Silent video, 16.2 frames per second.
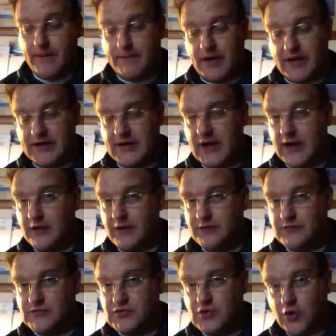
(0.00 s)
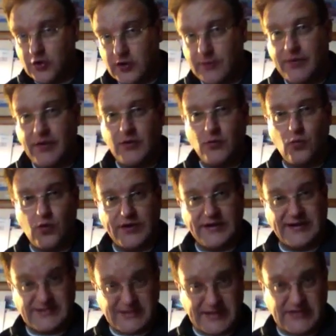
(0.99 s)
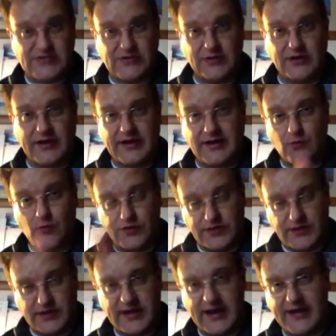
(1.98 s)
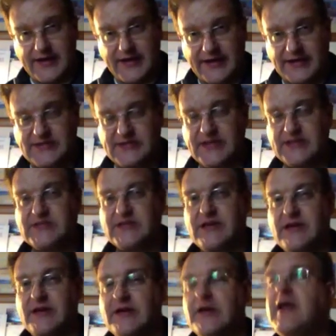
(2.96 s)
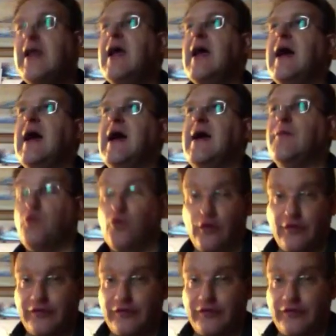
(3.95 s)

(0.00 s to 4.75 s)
But I'll talk about what exists online and what you can access there, or